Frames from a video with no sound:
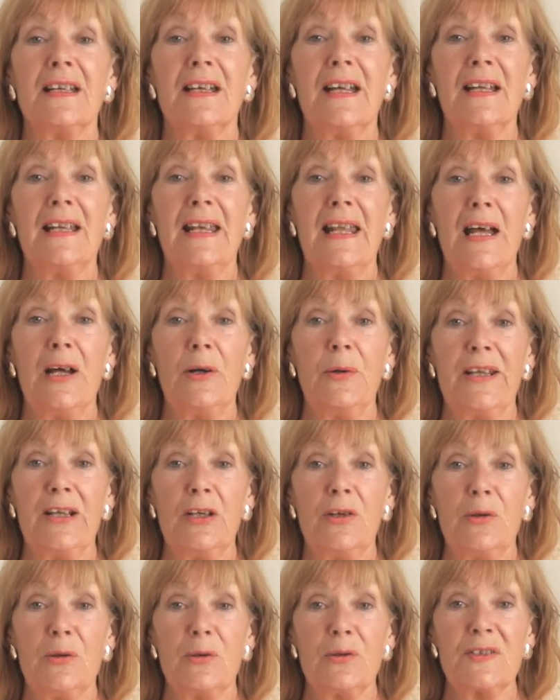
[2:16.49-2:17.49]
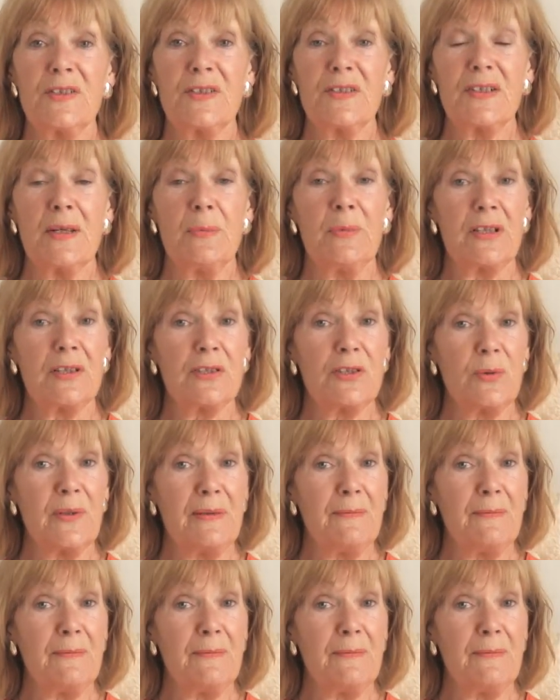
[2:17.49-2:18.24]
allowing your stomach to